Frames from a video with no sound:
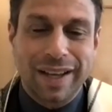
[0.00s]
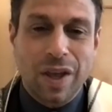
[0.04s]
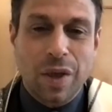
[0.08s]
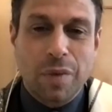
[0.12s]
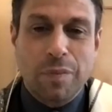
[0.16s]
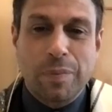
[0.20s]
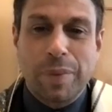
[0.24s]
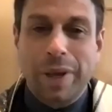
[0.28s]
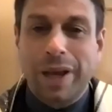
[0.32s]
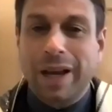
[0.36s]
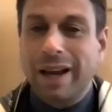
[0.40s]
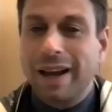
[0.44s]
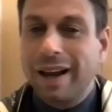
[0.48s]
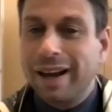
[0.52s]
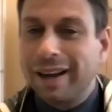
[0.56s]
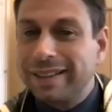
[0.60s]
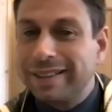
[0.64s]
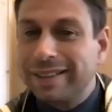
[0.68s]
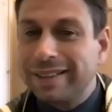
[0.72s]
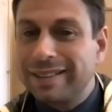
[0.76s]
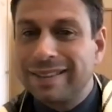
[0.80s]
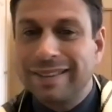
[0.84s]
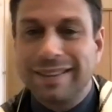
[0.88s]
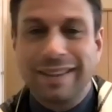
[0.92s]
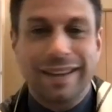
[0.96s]

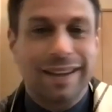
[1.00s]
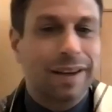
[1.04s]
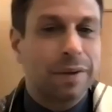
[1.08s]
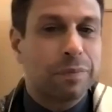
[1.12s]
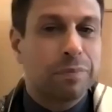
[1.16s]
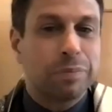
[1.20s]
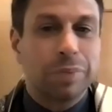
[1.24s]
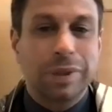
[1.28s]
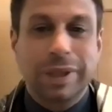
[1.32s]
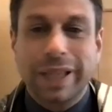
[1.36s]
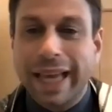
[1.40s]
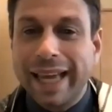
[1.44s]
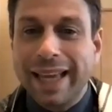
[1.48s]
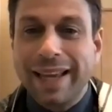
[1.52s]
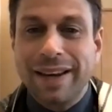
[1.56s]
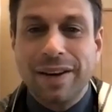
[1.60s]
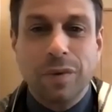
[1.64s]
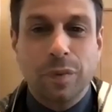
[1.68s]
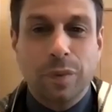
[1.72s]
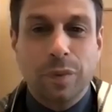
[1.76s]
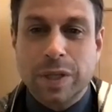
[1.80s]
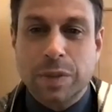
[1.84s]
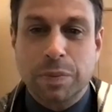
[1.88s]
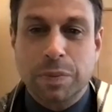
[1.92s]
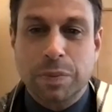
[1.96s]
because the plain
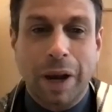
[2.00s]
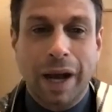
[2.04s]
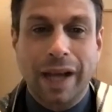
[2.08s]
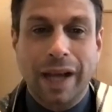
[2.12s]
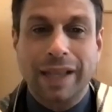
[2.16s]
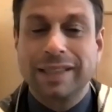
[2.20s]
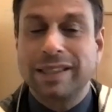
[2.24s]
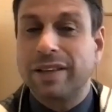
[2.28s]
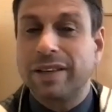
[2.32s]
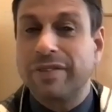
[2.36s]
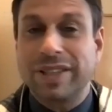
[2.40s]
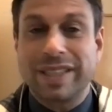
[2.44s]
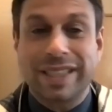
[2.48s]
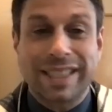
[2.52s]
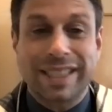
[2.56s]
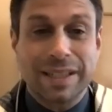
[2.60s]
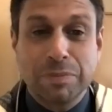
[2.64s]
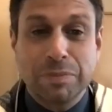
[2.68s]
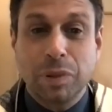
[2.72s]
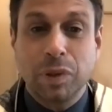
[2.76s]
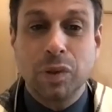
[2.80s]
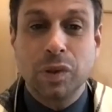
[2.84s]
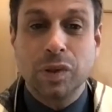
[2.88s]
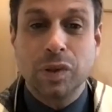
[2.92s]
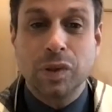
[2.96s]
response of a
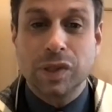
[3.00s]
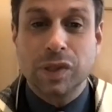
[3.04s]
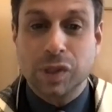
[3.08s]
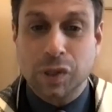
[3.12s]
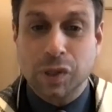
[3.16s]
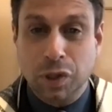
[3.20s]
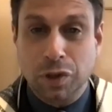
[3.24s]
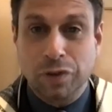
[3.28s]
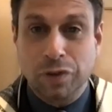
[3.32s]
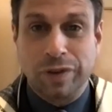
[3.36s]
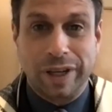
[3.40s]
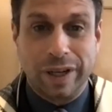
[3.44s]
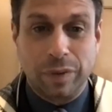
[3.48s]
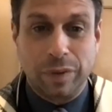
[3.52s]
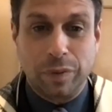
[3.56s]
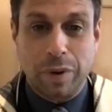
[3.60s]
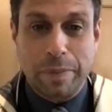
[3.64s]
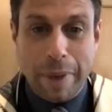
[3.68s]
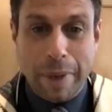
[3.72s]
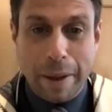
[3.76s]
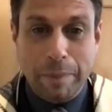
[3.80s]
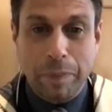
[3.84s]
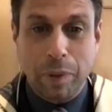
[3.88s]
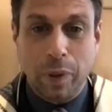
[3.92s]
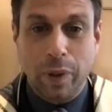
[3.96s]
simple servant,
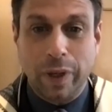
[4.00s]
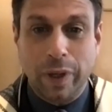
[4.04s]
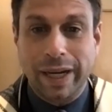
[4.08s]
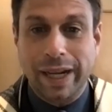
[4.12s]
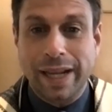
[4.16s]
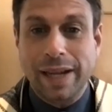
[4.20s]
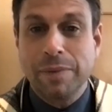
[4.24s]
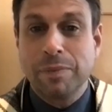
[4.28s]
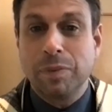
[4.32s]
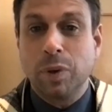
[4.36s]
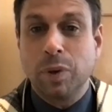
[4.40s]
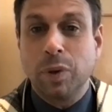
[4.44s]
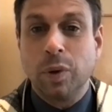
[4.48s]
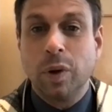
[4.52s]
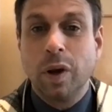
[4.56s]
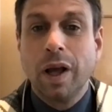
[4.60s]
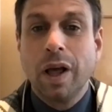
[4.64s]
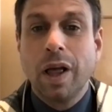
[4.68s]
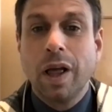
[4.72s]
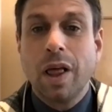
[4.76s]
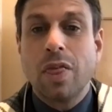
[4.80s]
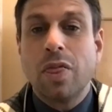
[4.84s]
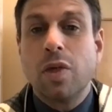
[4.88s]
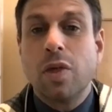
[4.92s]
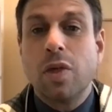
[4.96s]
remember in Hebrew,
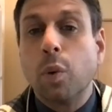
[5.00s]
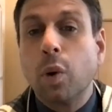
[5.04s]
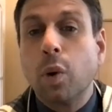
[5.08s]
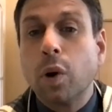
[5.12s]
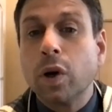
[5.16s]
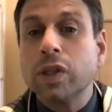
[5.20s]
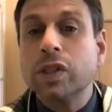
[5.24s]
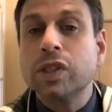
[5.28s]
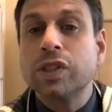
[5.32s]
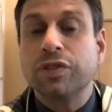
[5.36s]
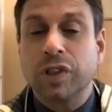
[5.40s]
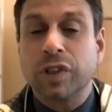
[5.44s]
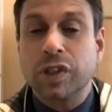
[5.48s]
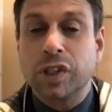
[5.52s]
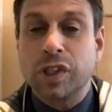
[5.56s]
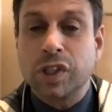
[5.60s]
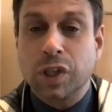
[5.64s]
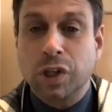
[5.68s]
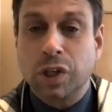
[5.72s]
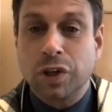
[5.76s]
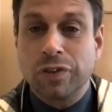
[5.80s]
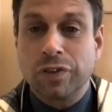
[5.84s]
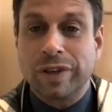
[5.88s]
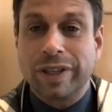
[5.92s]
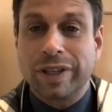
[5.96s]
the words for
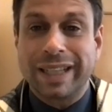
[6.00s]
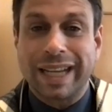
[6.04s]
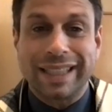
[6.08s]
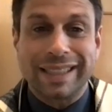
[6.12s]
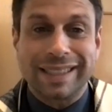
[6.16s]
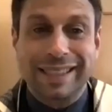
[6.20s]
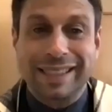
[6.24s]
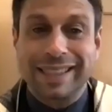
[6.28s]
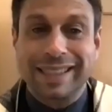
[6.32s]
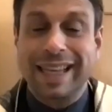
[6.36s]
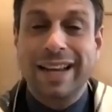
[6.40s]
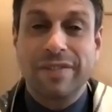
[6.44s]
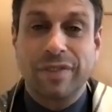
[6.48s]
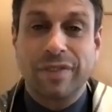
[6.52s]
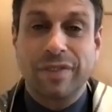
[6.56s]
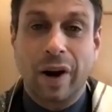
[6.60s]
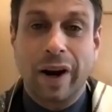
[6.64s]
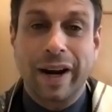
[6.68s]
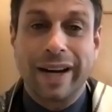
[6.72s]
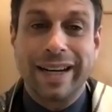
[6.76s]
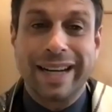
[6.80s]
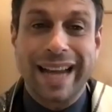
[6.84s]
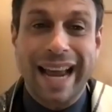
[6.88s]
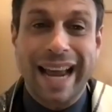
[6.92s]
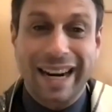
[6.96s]
servant and slave are
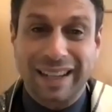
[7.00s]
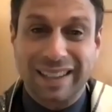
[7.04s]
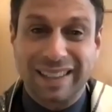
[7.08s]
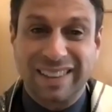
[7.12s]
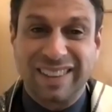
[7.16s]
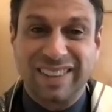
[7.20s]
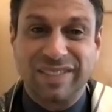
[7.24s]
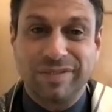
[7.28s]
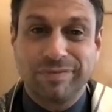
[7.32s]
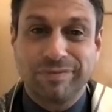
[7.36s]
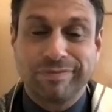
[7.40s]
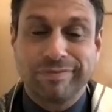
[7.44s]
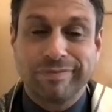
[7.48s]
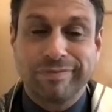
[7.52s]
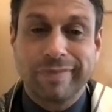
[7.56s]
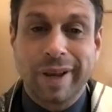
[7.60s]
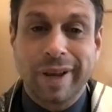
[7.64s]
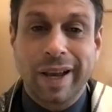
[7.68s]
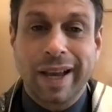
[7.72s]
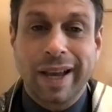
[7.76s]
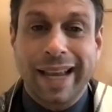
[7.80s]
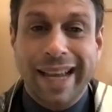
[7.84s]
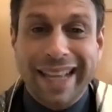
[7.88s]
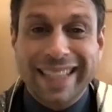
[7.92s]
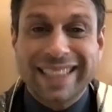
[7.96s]
identical.
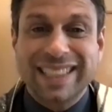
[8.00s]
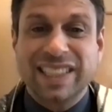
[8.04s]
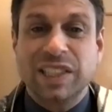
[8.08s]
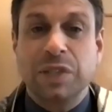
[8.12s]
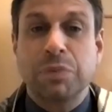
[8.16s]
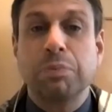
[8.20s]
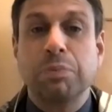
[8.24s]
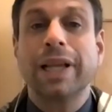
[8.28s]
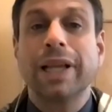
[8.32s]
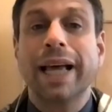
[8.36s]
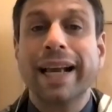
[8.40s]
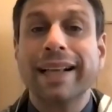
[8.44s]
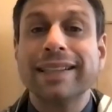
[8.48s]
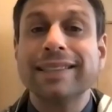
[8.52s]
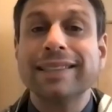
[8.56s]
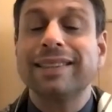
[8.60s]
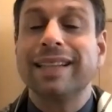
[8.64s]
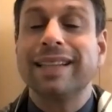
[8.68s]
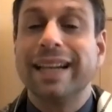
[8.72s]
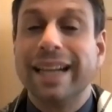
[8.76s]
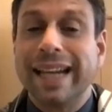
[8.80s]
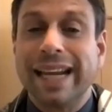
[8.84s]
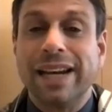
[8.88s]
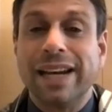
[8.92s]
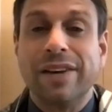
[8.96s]
It supplants the
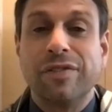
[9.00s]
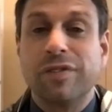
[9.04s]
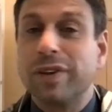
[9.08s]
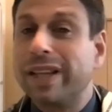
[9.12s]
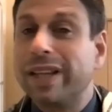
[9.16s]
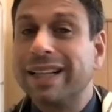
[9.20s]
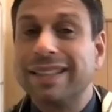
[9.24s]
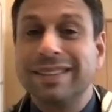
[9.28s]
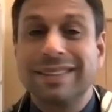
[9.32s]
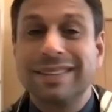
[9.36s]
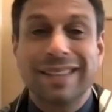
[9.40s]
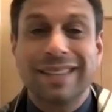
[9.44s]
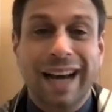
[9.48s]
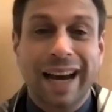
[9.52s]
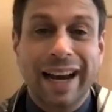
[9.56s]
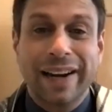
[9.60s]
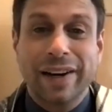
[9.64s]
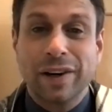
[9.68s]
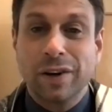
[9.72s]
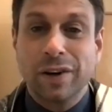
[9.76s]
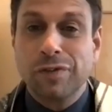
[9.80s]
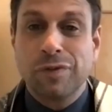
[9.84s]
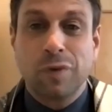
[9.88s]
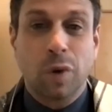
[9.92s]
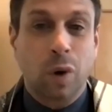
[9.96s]
need for the
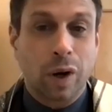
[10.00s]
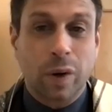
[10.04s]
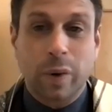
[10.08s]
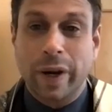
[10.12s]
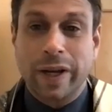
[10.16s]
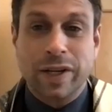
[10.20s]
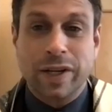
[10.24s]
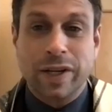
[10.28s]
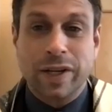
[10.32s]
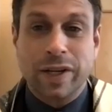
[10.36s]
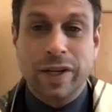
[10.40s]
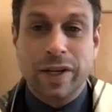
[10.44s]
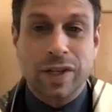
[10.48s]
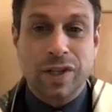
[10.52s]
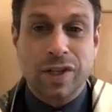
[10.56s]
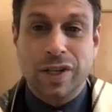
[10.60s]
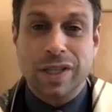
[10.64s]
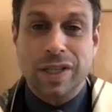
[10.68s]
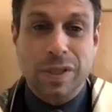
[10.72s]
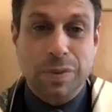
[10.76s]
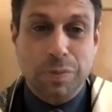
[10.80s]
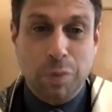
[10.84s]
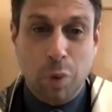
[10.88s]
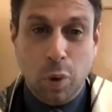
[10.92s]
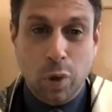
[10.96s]
entire four
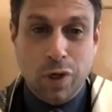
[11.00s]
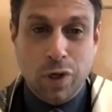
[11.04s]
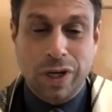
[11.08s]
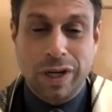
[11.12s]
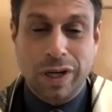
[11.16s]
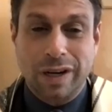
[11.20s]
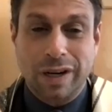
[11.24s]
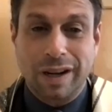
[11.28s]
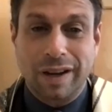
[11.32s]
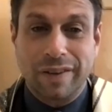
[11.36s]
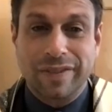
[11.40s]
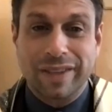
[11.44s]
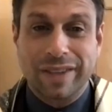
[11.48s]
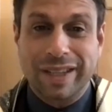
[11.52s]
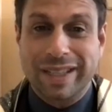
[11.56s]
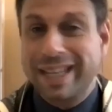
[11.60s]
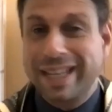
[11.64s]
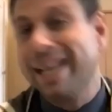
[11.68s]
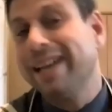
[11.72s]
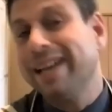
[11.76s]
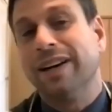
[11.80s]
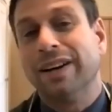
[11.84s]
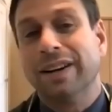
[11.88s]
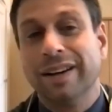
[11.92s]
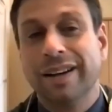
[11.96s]
questions portion of the
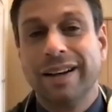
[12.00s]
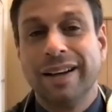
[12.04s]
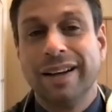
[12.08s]
Seder.